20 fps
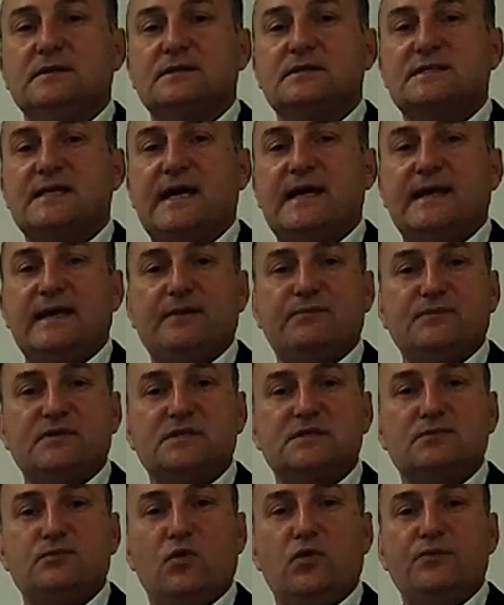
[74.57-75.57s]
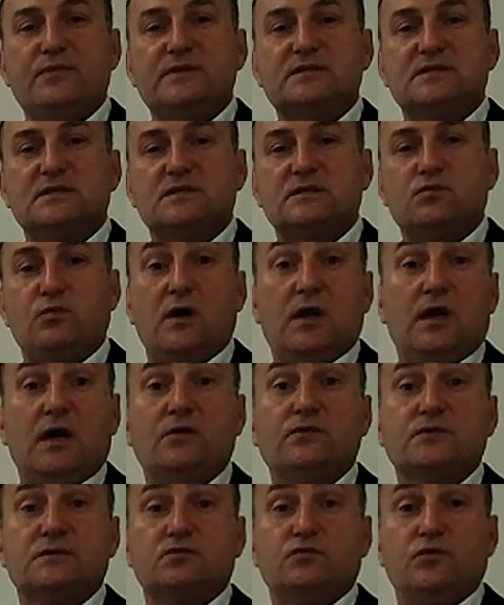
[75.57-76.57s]
started up this small business while
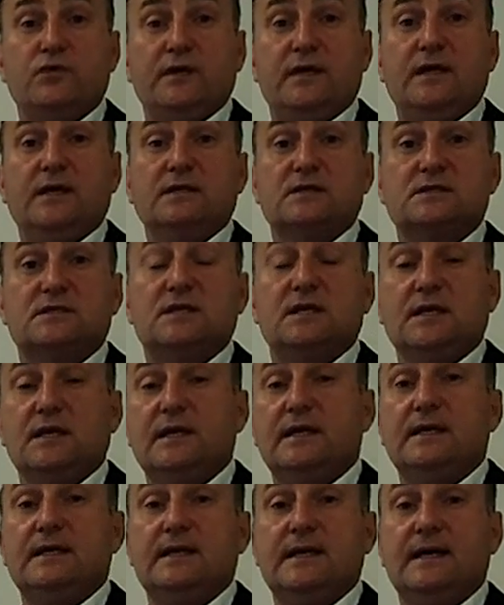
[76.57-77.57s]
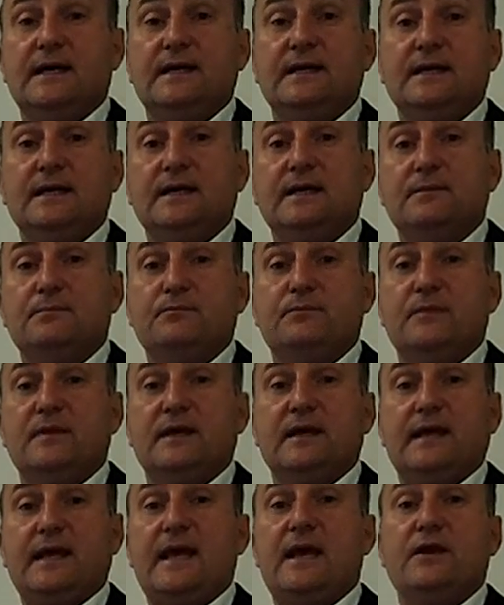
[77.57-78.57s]
I was working still in a
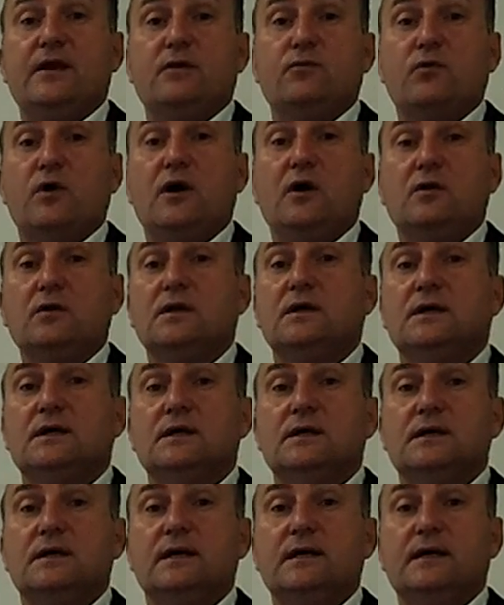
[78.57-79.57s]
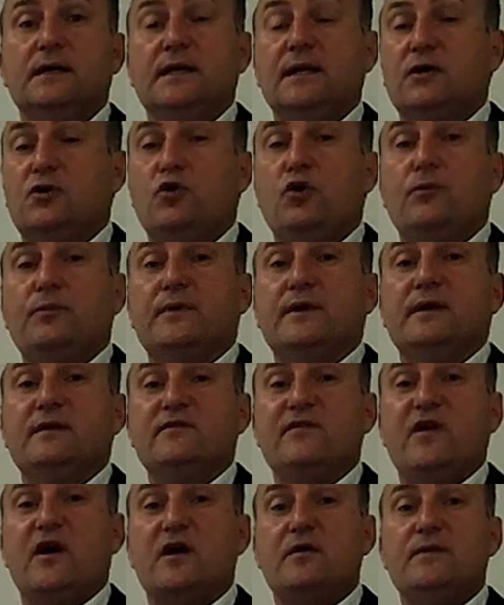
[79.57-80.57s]
accounting role in a corporate
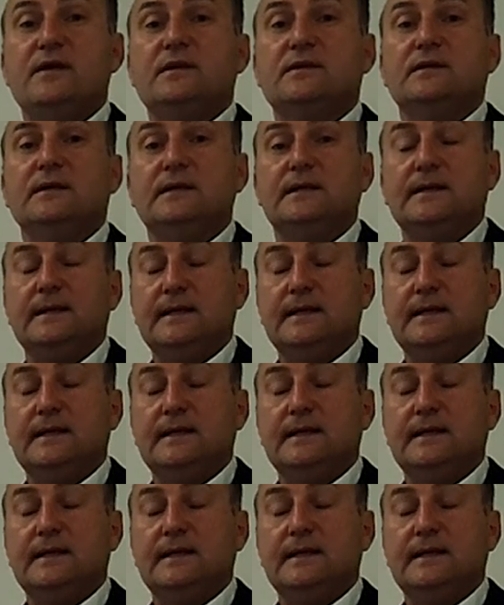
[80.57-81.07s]
environment,